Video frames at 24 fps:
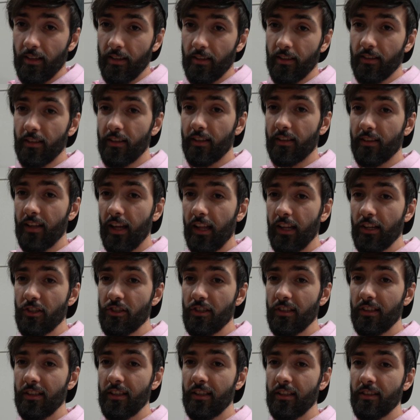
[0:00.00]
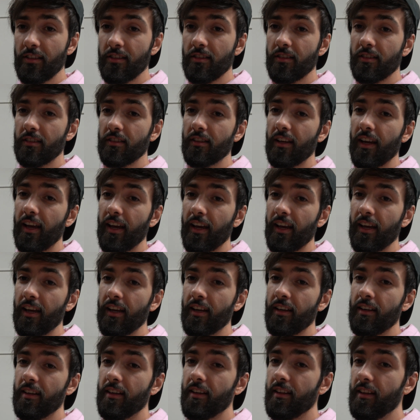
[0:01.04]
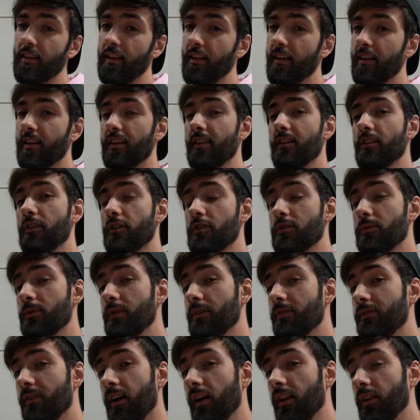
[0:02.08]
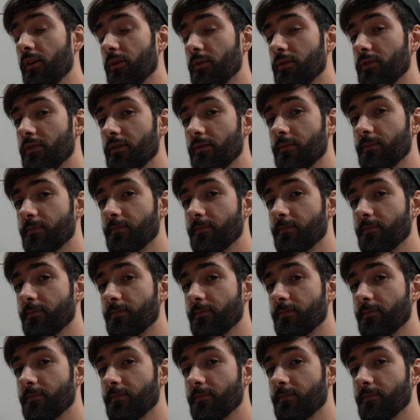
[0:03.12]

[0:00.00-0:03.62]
The technology leads and the industry follows.